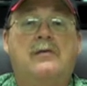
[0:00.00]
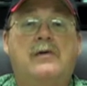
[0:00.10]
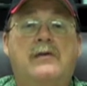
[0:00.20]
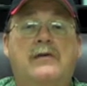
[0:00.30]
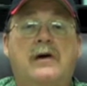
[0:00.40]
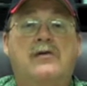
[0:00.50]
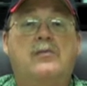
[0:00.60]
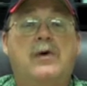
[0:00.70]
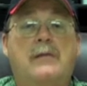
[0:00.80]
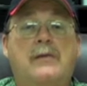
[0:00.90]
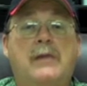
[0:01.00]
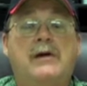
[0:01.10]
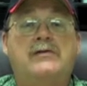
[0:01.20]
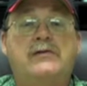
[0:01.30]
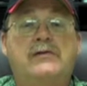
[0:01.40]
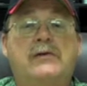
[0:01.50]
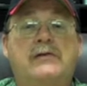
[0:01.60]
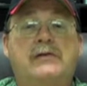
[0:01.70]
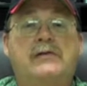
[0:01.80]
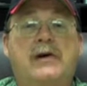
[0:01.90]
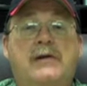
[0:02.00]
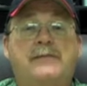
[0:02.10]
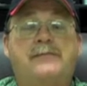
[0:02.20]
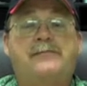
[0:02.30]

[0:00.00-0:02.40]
with other property managers during this time.